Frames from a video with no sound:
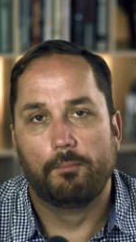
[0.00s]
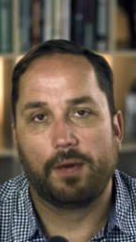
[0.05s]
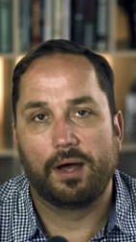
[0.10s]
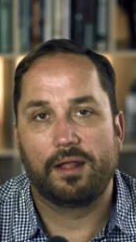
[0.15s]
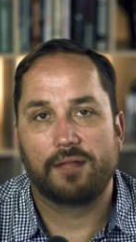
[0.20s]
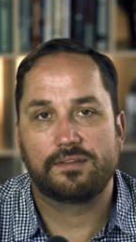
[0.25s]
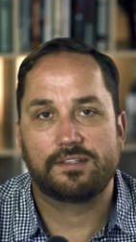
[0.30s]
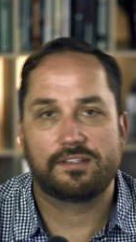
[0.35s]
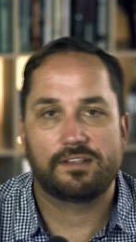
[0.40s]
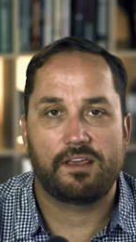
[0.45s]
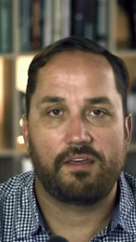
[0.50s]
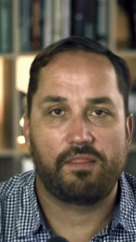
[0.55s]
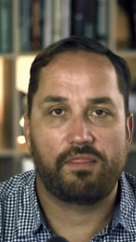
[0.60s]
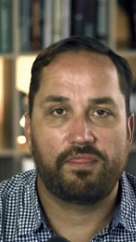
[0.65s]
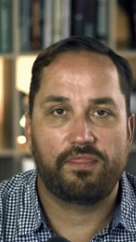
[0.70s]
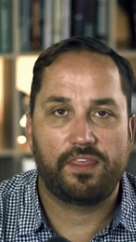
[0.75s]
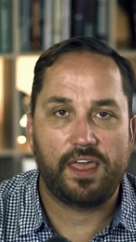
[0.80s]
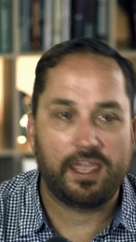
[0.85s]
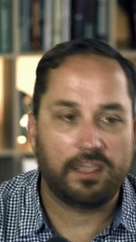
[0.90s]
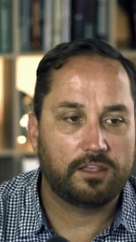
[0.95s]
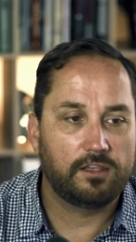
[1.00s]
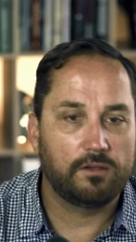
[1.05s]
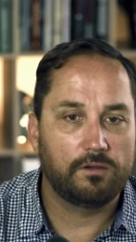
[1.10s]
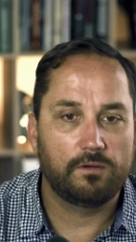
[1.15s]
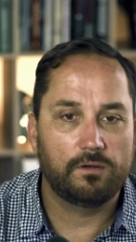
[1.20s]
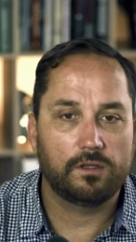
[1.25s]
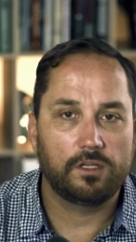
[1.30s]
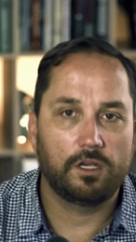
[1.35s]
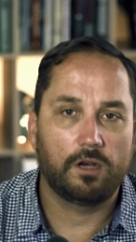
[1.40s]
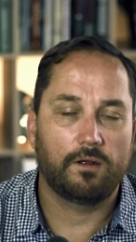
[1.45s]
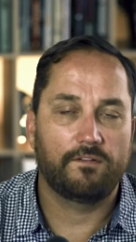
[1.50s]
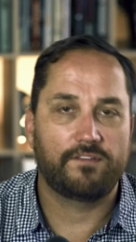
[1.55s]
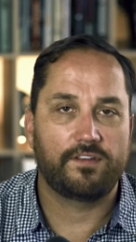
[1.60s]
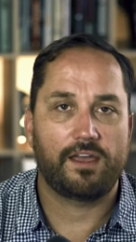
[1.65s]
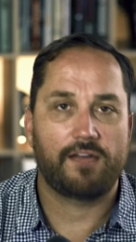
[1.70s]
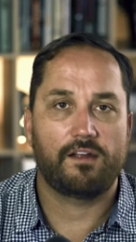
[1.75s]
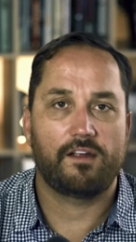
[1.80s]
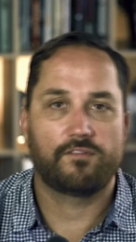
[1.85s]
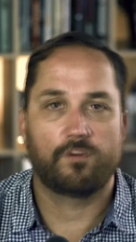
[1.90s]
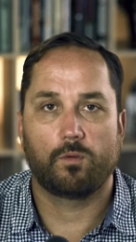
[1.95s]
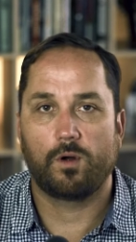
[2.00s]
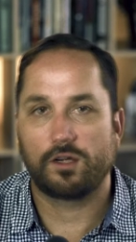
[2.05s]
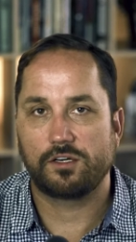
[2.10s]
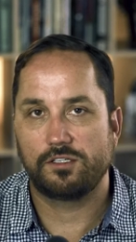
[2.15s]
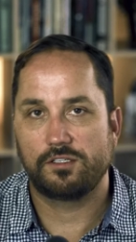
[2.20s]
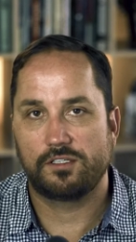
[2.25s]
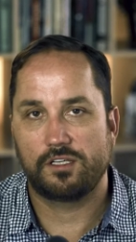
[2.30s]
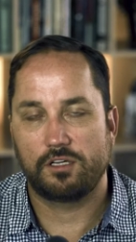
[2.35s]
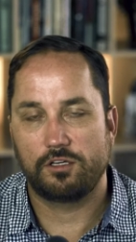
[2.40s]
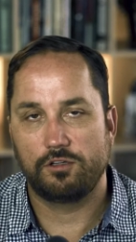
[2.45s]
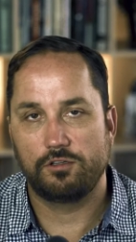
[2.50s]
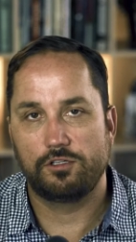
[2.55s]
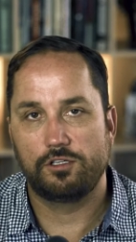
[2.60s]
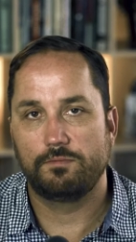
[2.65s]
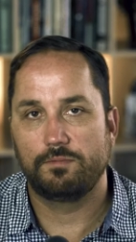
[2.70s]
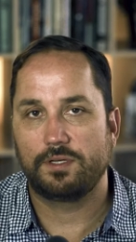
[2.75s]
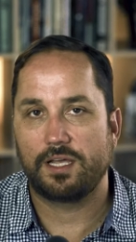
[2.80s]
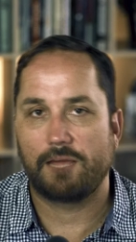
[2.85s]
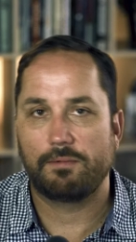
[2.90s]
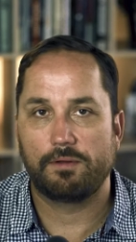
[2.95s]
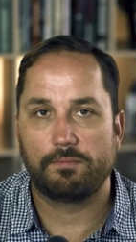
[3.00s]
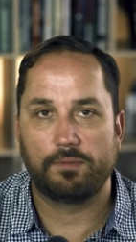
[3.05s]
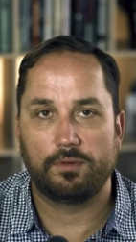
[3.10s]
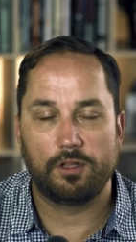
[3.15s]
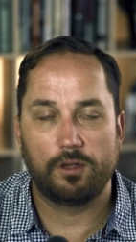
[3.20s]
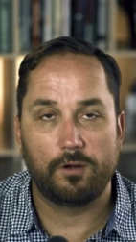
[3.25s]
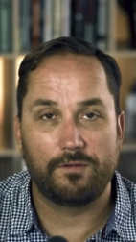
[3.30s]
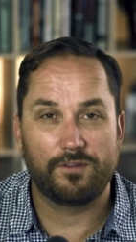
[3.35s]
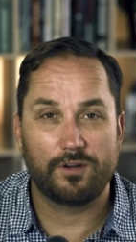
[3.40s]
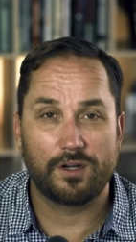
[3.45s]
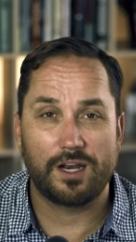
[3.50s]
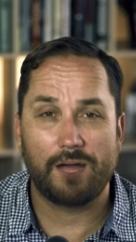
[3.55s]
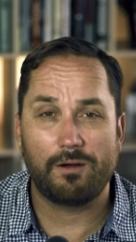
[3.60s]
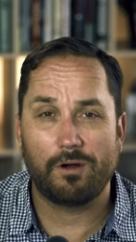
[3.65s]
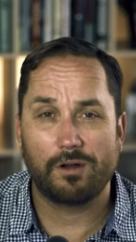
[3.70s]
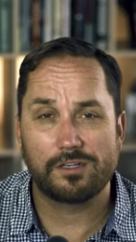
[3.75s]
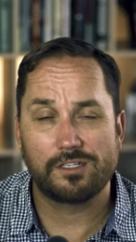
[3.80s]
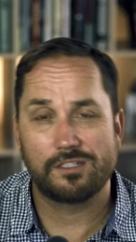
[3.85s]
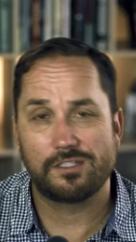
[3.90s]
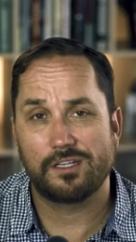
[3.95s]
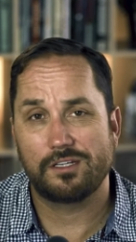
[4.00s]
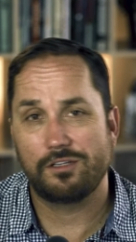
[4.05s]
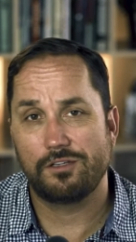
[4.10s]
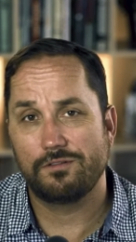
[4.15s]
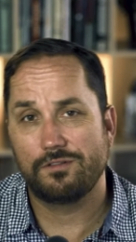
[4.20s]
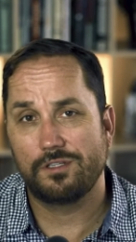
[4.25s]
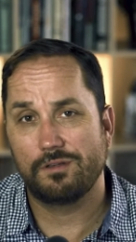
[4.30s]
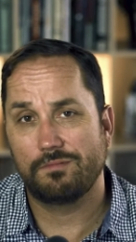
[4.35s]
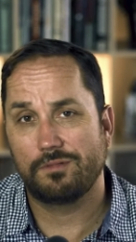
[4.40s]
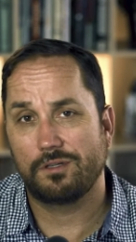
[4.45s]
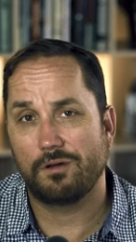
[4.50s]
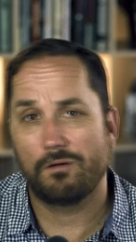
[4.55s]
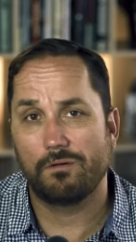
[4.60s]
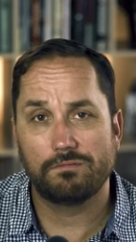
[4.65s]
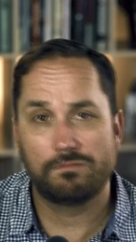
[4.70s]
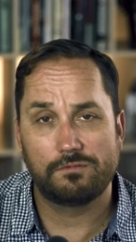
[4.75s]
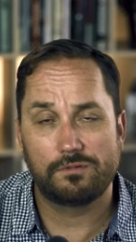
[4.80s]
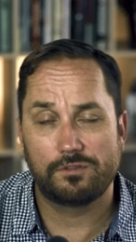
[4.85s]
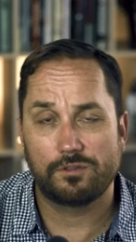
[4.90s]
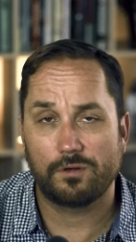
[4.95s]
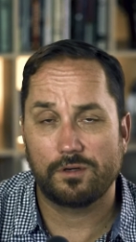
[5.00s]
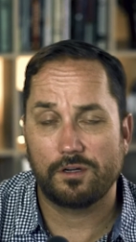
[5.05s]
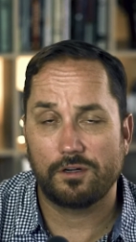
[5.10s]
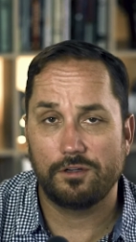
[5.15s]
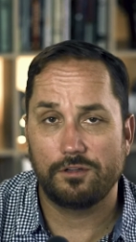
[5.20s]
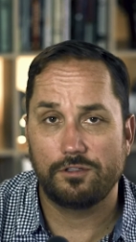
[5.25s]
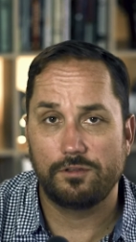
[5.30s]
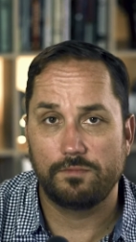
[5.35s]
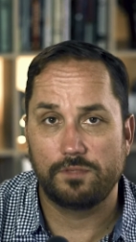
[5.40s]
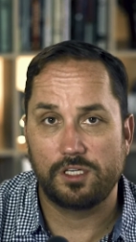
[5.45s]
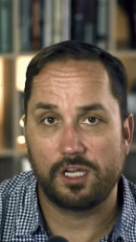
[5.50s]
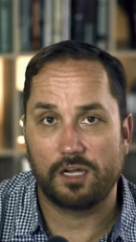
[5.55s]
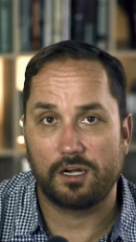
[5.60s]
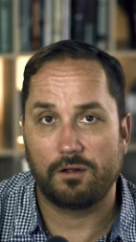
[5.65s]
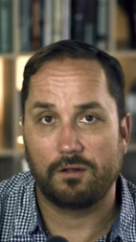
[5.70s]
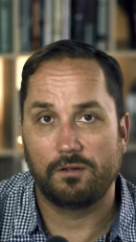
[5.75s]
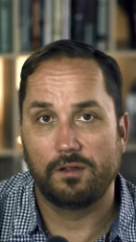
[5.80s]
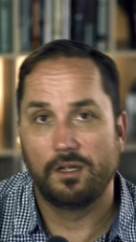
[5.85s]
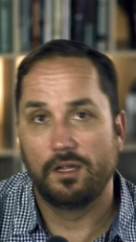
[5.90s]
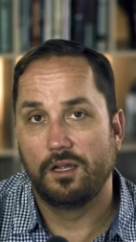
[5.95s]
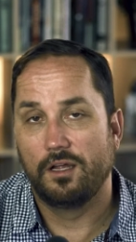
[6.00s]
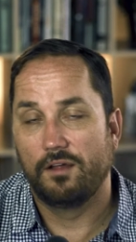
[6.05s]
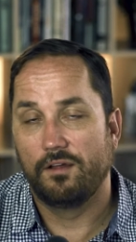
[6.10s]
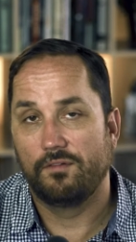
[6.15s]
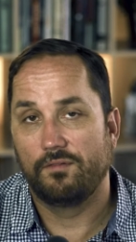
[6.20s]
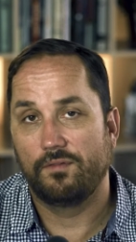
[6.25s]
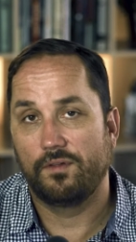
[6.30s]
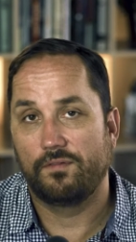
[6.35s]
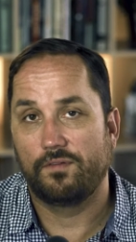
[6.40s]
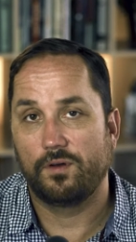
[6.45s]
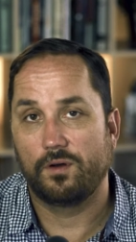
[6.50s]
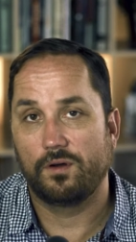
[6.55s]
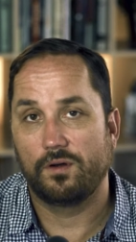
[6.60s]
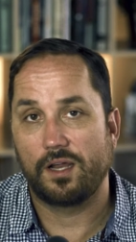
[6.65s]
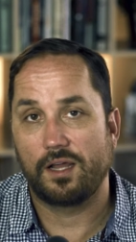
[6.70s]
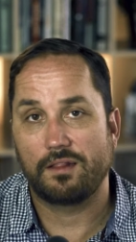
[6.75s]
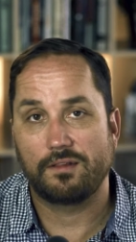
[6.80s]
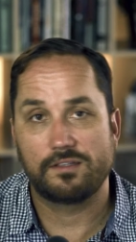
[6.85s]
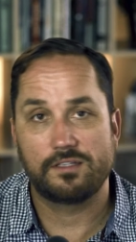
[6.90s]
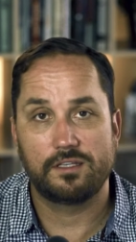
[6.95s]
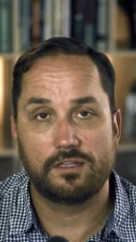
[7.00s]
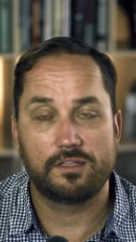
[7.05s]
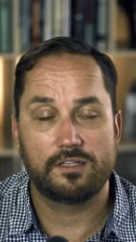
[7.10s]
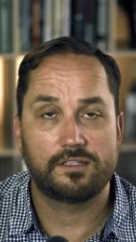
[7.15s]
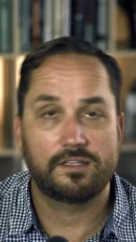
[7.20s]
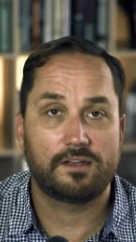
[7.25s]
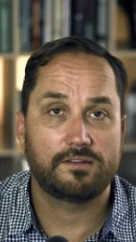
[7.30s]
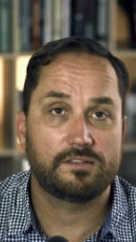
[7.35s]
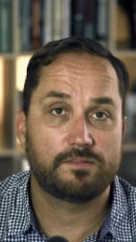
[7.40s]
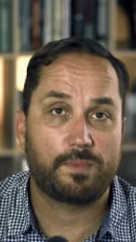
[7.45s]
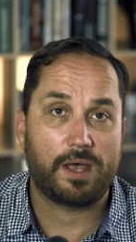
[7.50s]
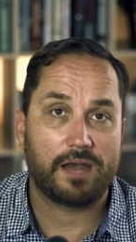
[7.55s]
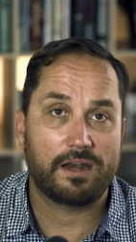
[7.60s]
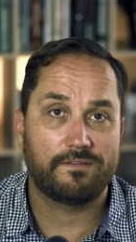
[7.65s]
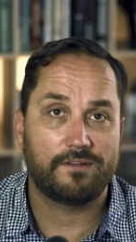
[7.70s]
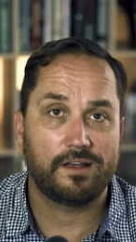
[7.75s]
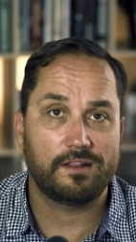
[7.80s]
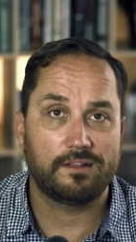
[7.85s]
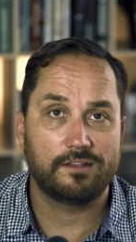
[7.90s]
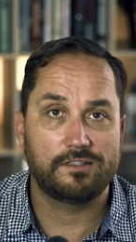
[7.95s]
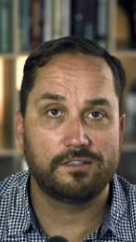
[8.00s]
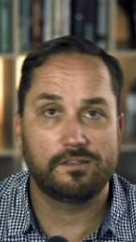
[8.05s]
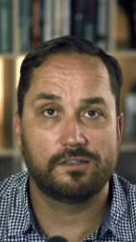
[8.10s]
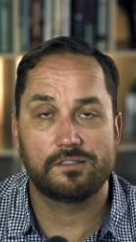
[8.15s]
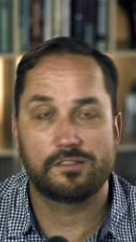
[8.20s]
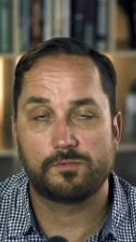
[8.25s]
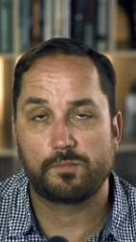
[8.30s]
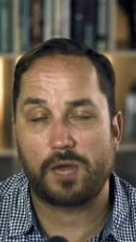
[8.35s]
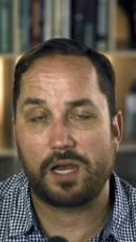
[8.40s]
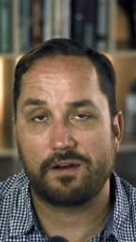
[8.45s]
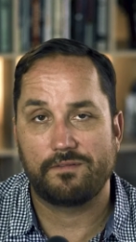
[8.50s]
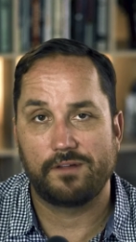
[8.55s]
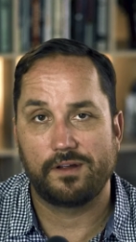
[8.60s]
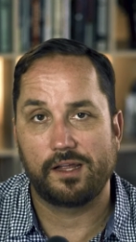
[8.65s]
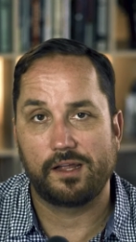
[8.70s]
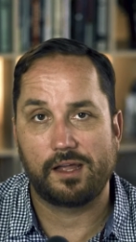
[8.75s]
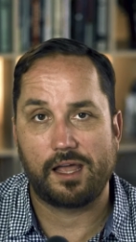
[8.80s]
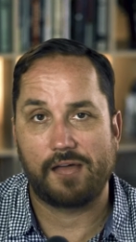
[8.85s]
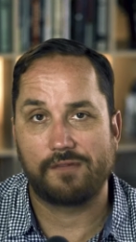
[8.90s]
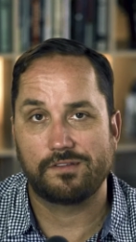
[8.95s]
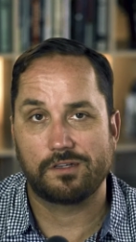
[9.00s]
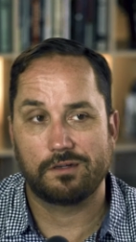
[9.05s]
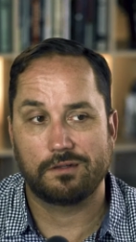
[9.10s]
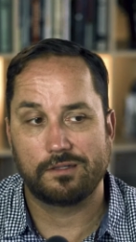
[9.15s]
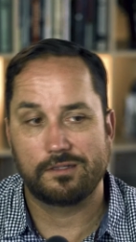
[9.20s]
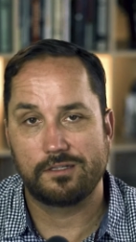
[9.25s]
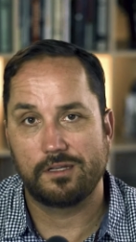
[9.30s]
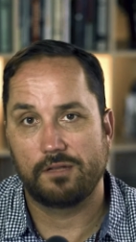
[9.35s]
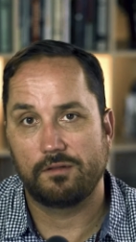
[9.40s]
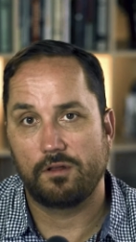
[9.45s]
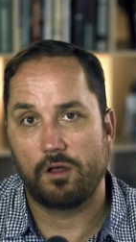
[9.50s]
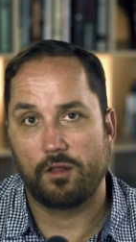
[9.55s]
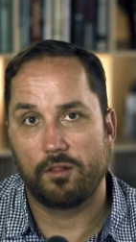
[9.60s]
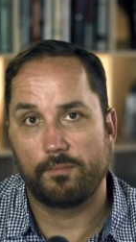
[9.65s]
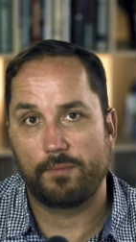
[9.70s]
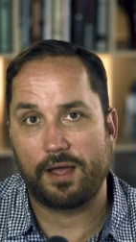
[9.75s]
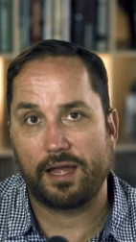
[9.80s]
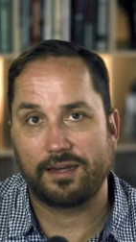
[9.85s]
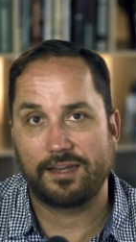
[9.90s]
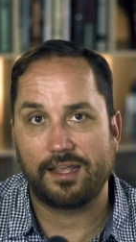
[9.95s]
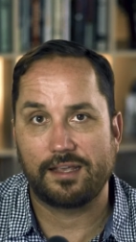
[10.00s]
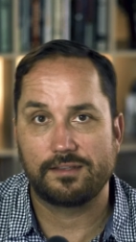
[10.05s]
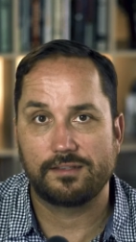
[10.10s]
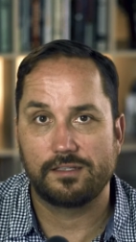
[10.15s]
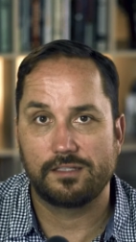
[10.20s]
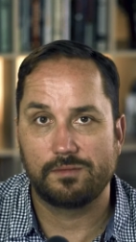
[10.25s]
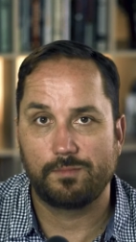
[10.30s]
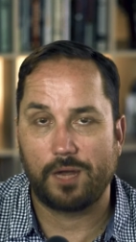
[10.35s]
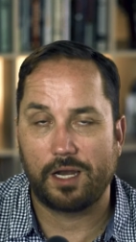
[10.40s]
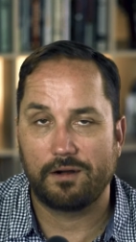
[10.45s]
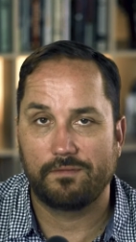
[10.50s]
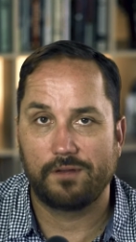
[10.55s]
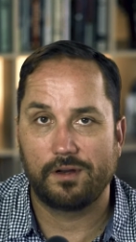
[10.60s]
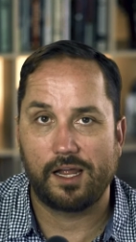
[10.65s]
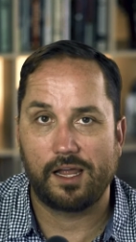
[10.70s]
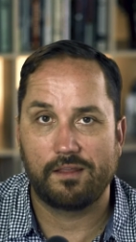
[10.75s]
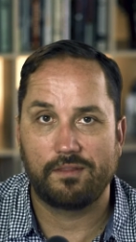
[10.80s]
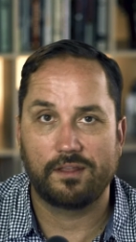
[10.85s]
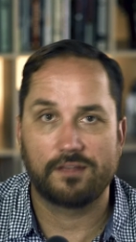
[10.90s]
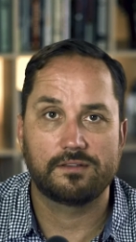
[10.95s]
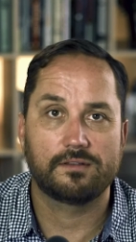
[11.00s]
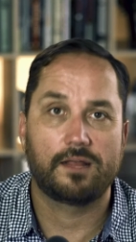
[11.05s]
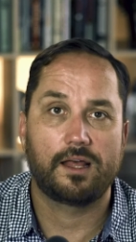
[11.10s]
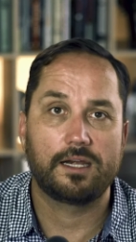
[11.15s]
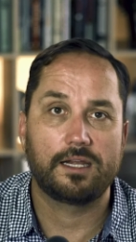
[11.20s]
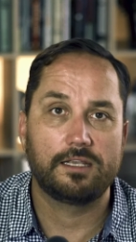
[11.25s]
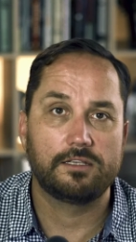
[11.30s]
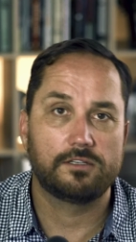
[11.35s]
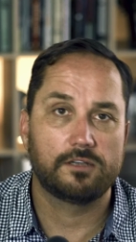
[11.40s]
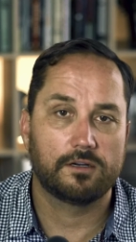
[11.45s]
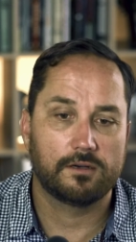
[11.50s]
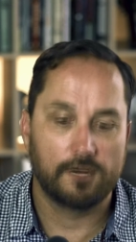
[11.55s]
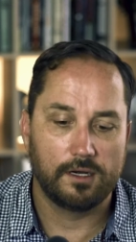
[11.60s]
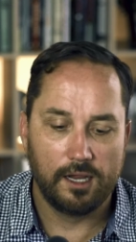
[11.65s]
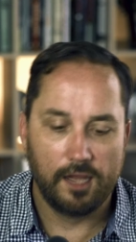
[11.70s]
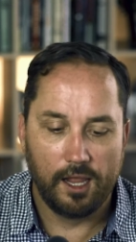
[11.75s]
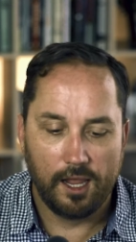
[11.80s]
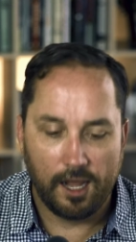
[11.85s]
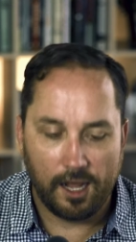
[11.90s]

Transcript: But thank you. You know, if you're watching this on YouTube, comment below. If you're not watching this on YouTube, go join our YouTube channel. If you're not listening to this on Spotify, listen to Spotify. I've started listening to all the podcasts on Spotify. I think it's a lot easier.